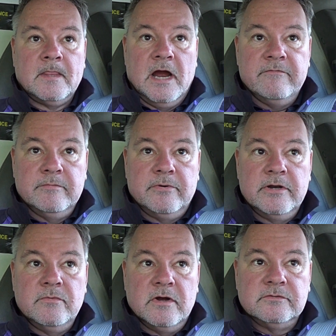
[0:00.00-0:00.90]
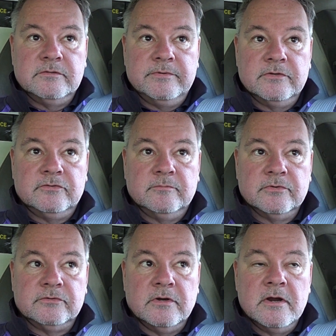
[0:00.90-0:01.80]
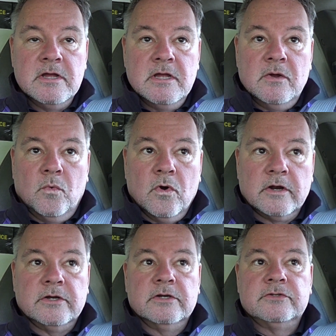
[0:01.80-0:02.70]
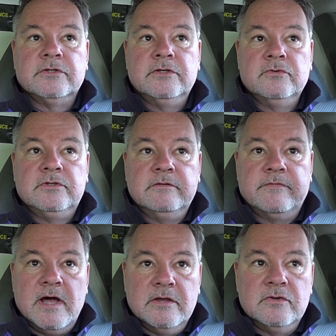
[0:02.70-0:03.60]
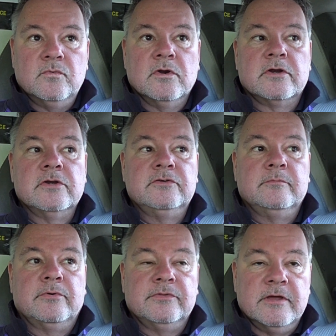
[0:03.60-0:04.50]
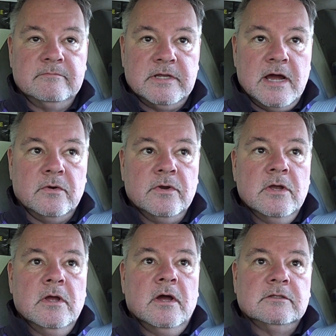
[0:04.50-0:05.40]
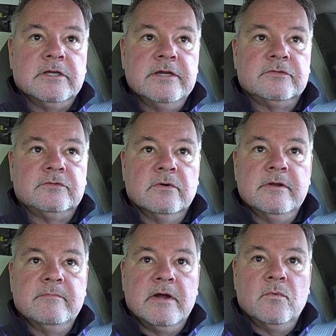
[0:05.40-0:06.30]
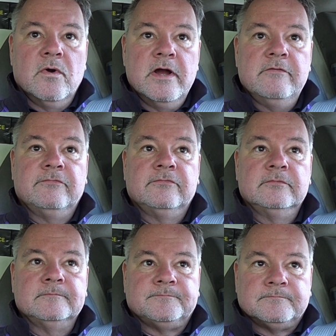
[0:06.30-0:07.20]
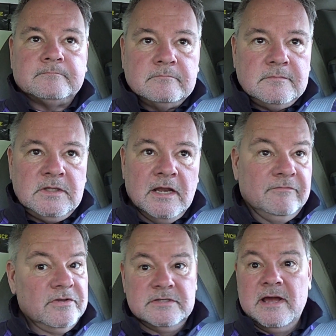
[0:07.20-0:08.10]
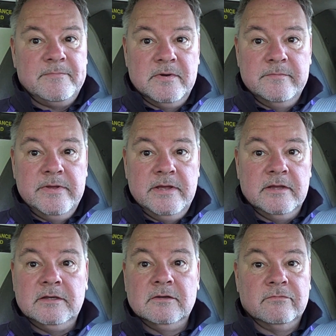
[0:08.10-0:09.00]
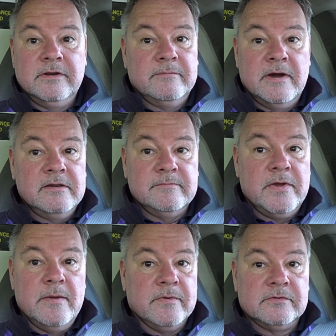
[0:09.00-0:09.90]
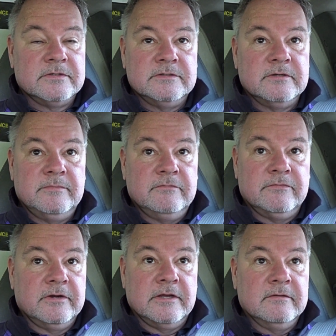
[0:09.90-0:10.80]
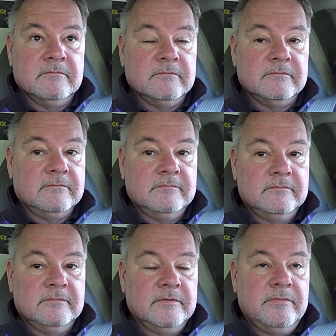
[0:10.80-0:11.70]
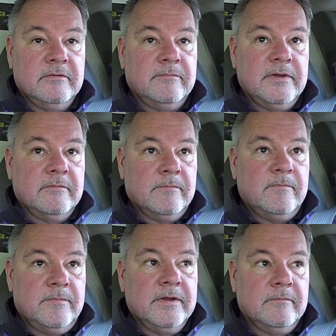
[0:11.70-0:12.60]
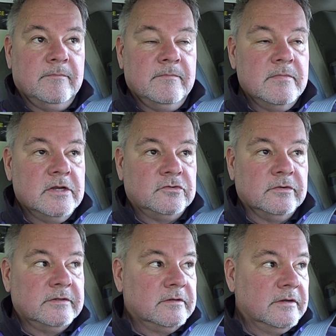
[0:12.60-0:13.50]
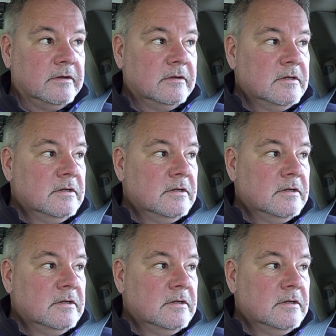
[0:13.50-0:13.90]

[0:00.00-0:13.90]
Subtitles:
Everybody wants to be a superstar. Workers, you devalued workers, you put them down. I'll tell you a story. My wife if this happened to me, you'd read about it in the papers because it'd be freaking, it'd be a big, big issue, I tell you.